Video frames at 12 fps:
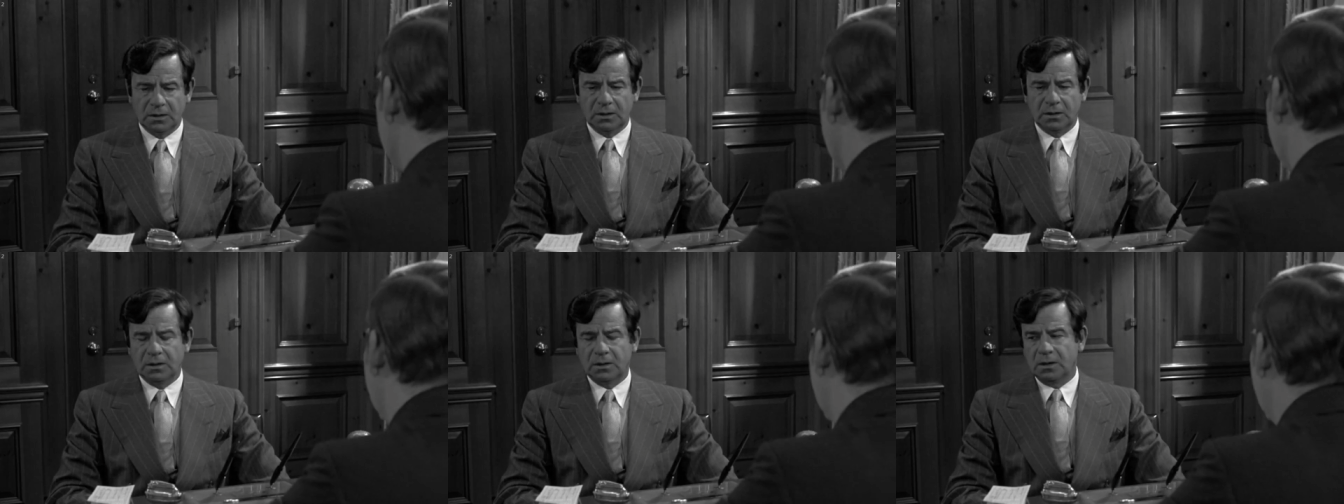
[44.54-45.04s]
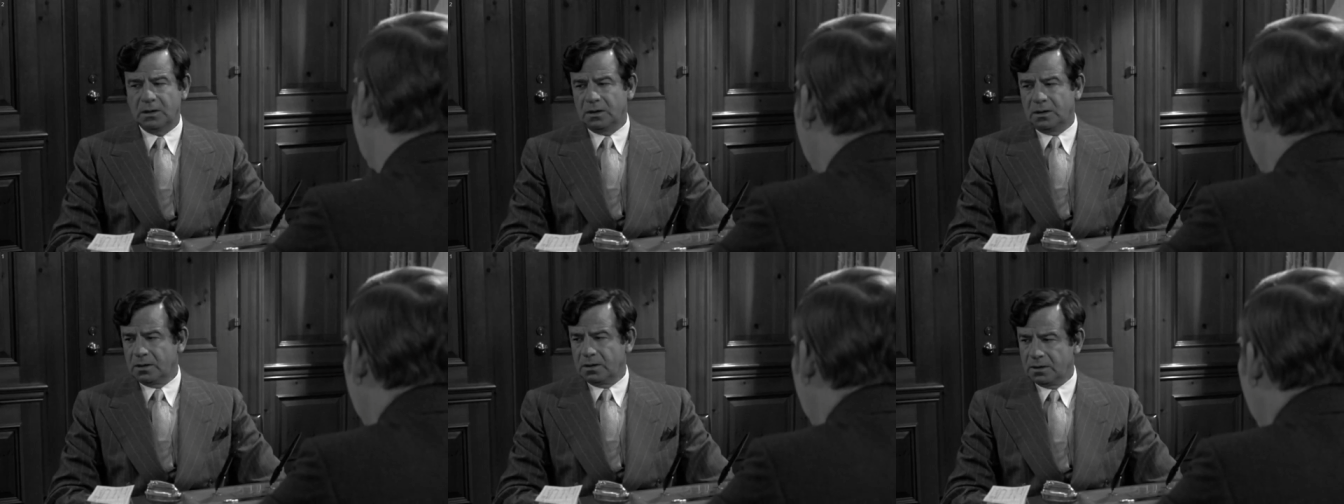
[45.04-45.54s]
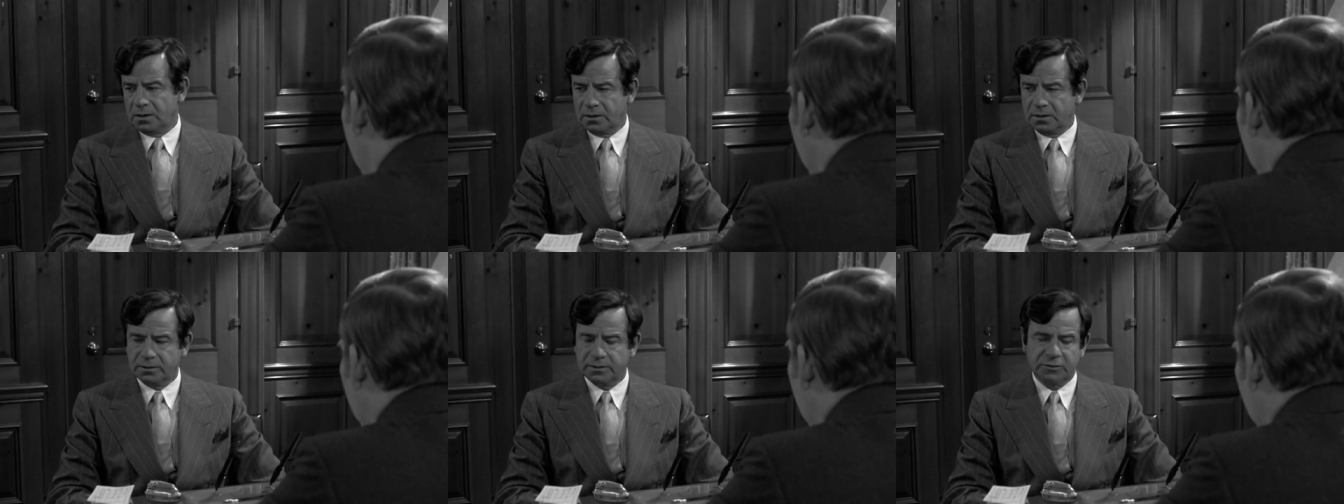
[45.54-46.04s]
you see.
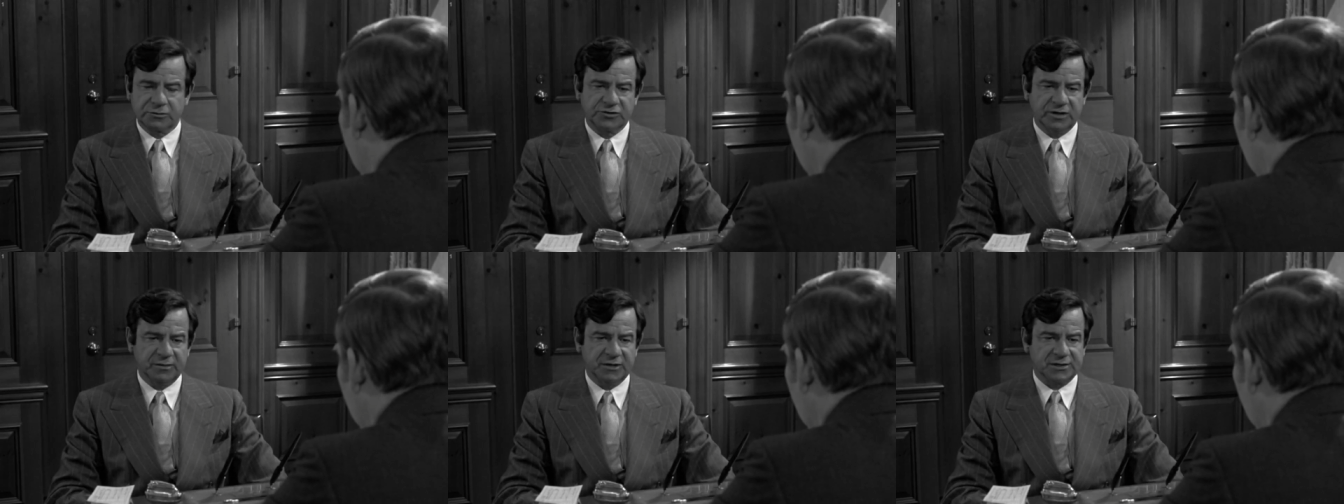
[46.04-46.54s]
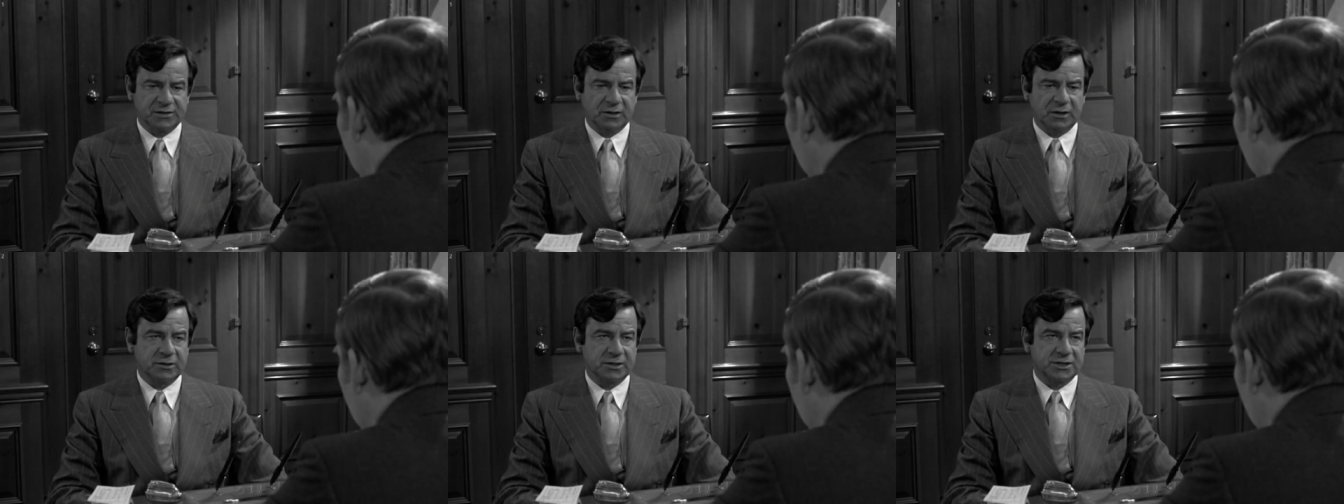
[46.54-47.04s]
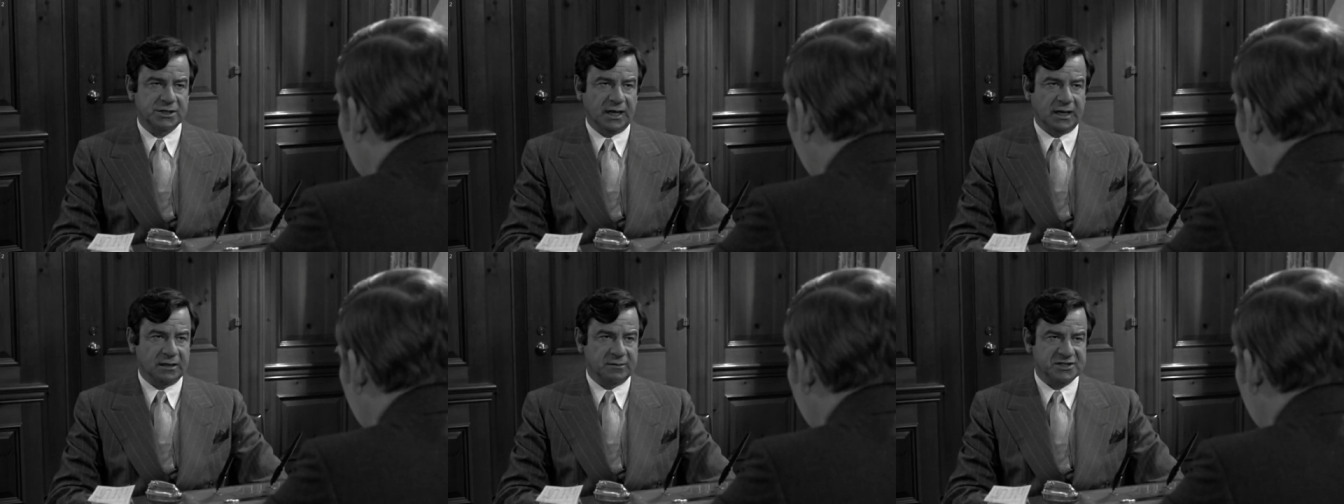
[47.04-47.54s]
Don't treat me as though I were a
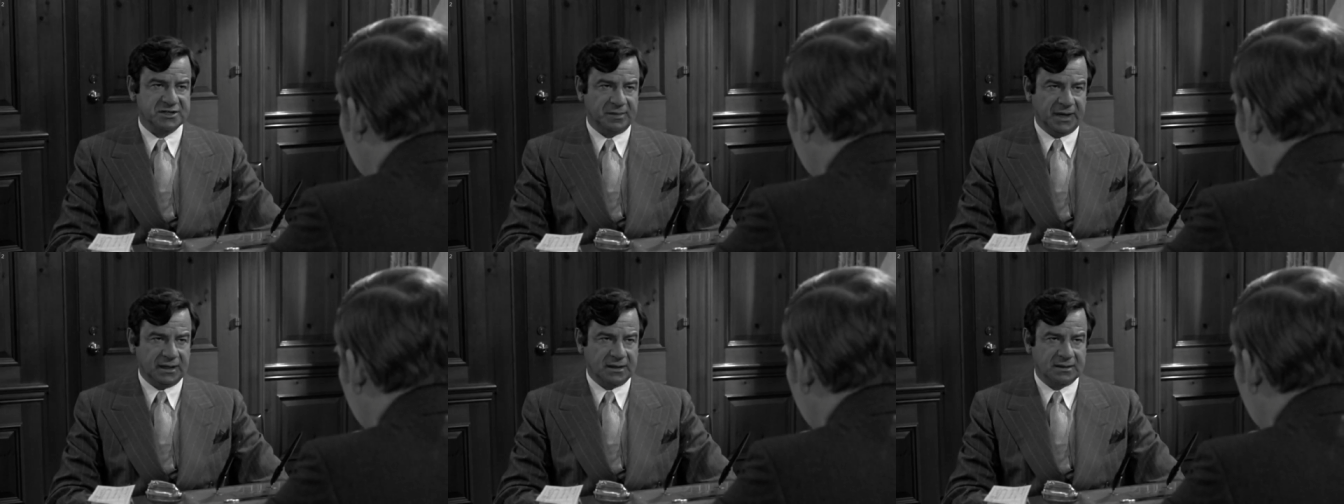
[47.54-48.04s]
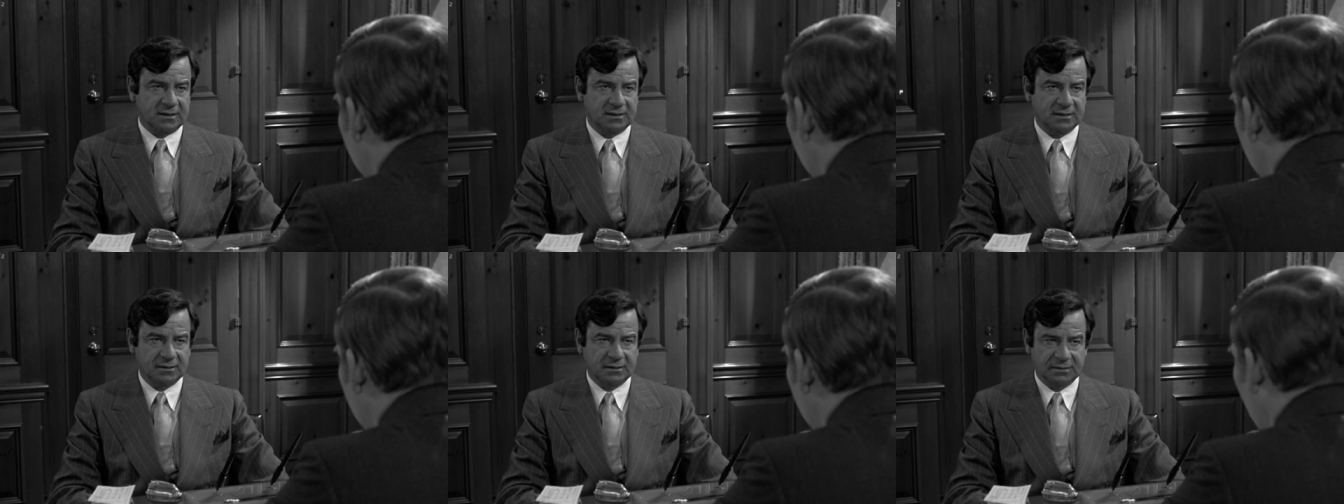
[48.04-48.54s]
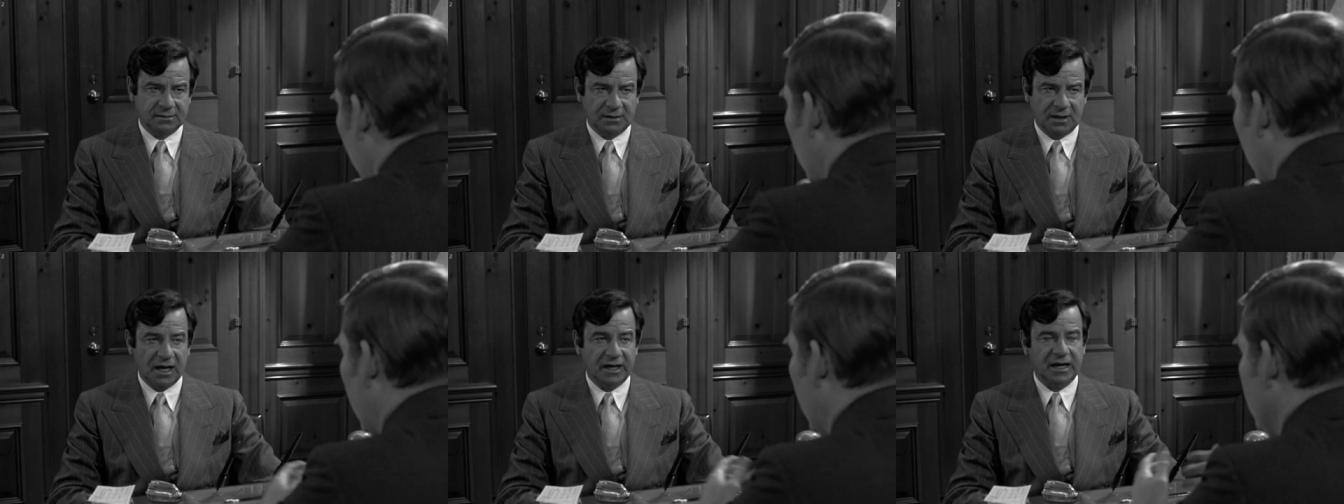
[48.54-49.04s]
child, Mr. Beckett. No, I'm
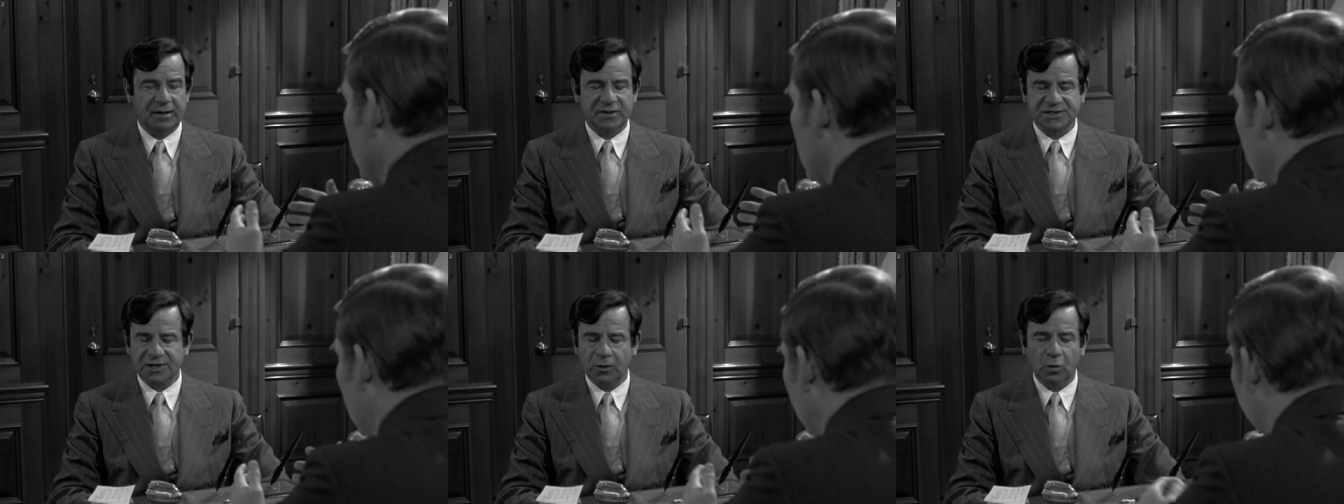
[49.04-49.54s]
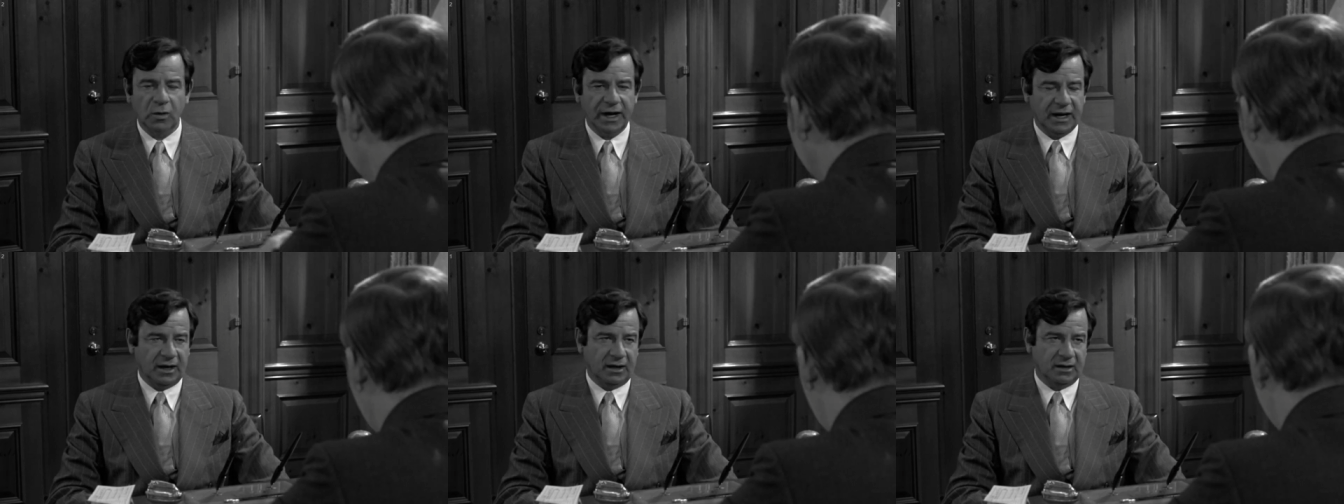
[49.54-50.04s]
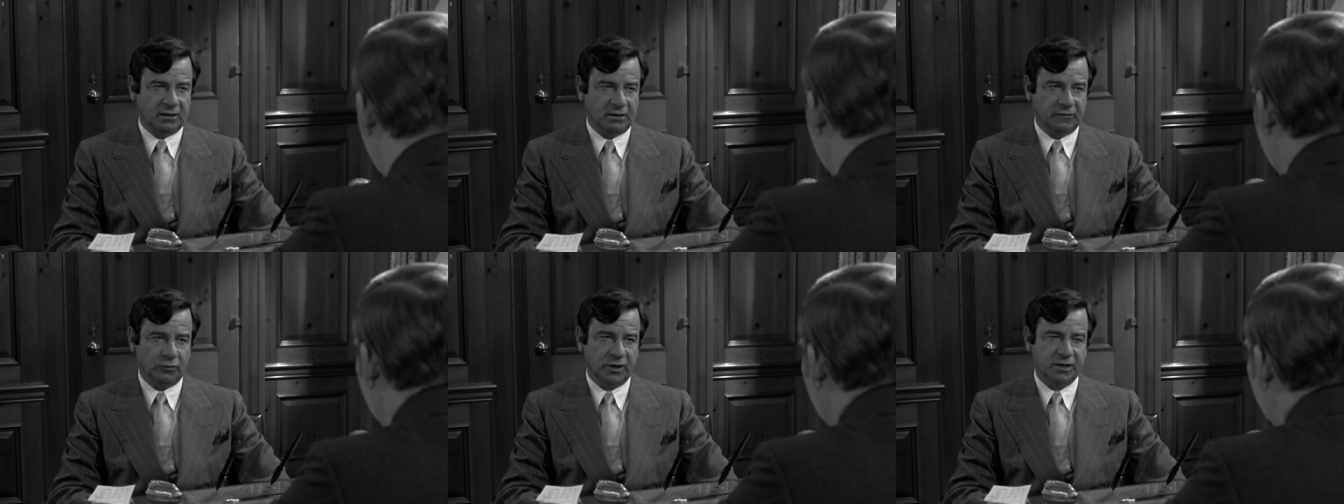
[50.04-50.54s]
not. I, I am just... as aware
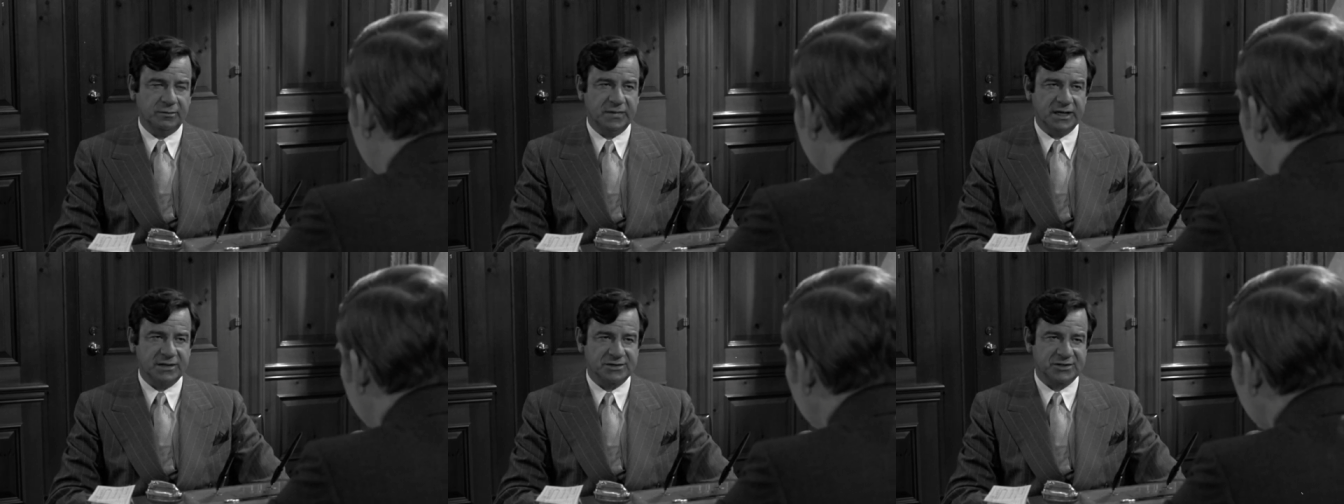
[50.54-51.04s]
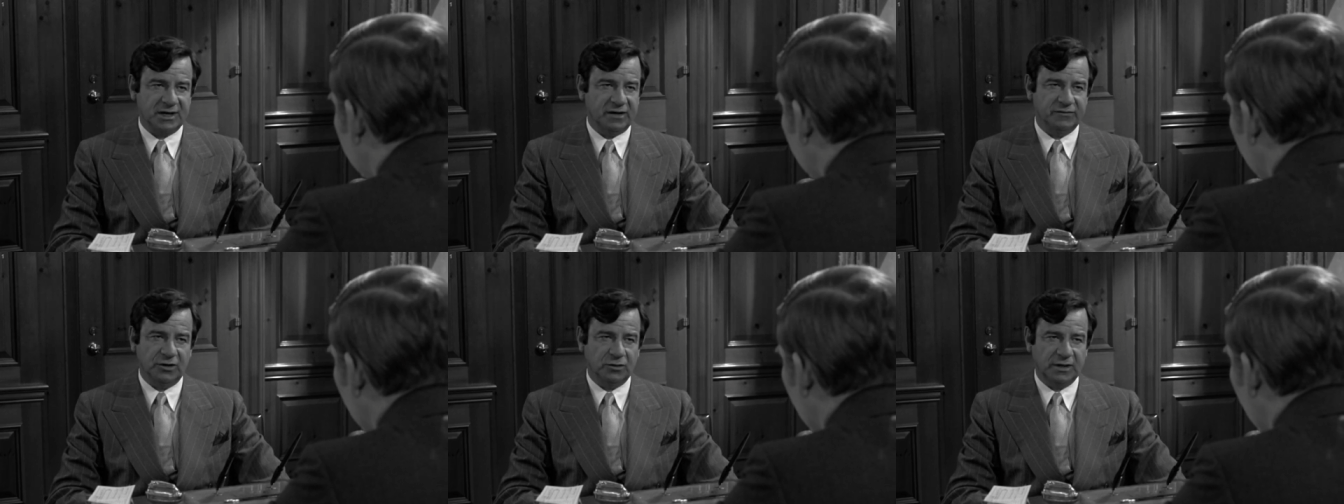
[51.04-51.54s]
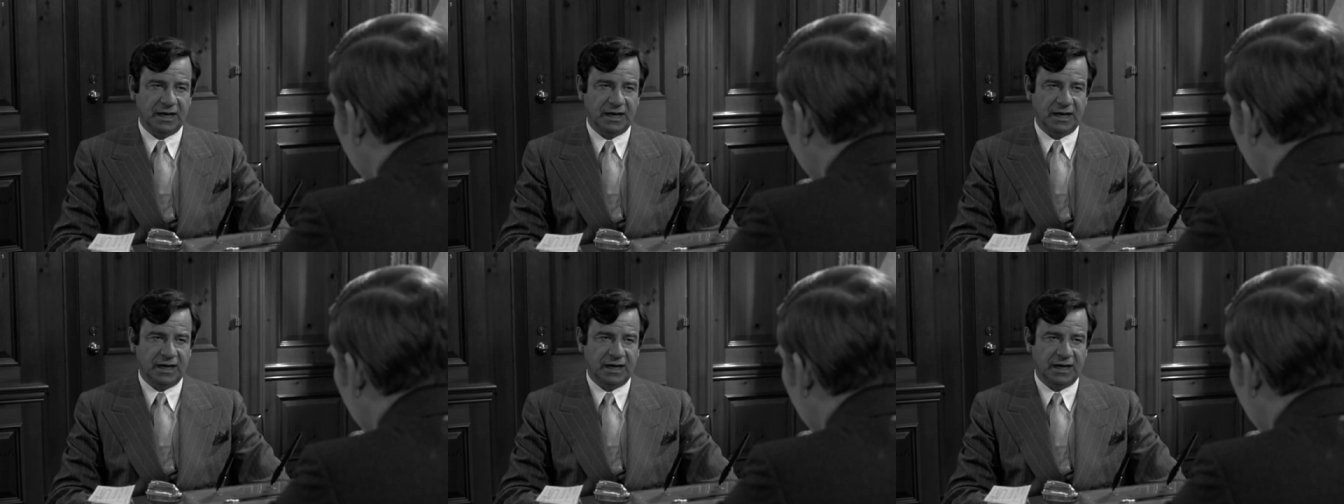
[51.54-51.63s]
of what it means to have no